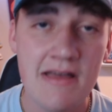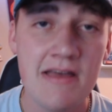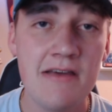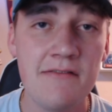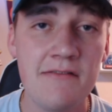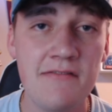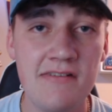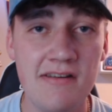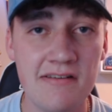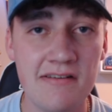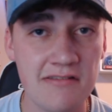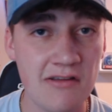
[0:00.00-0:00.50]

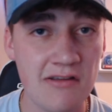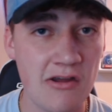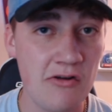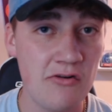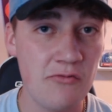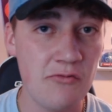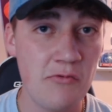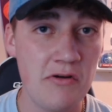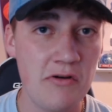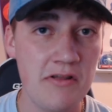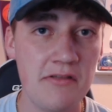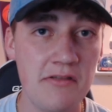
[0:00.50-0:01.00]
If he doesn't go
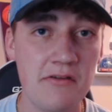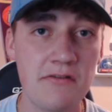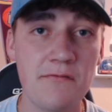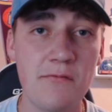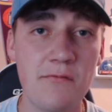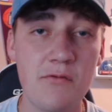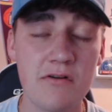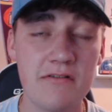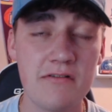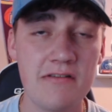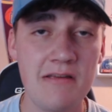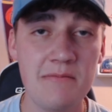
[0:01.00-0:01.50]
to one of those
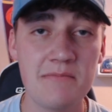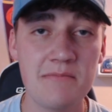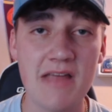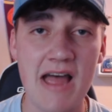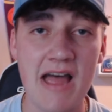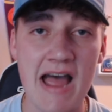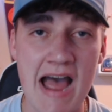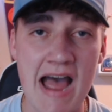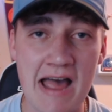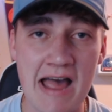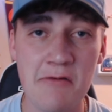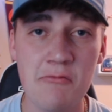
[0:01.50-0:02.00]
4 teams,
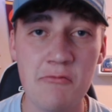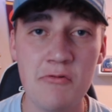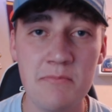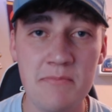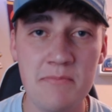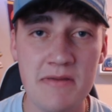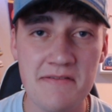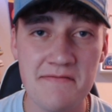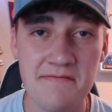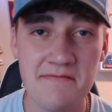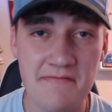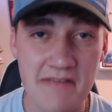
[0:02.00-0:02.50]
I would
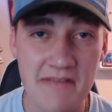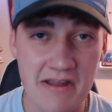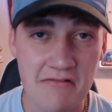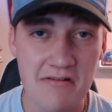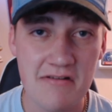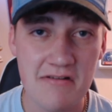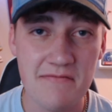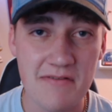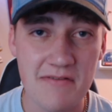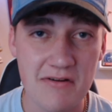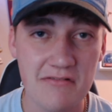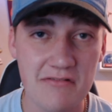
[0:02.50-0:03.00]
be
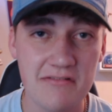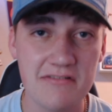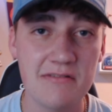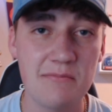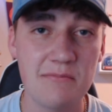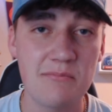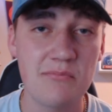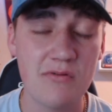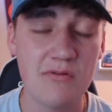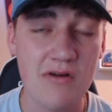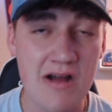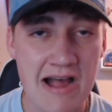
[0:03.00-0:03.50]
very
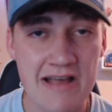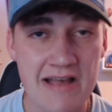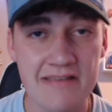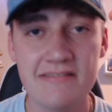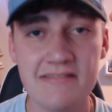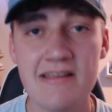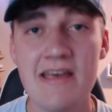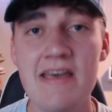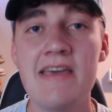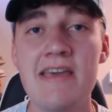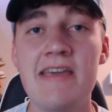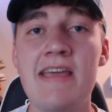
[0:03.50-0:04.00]
surprised.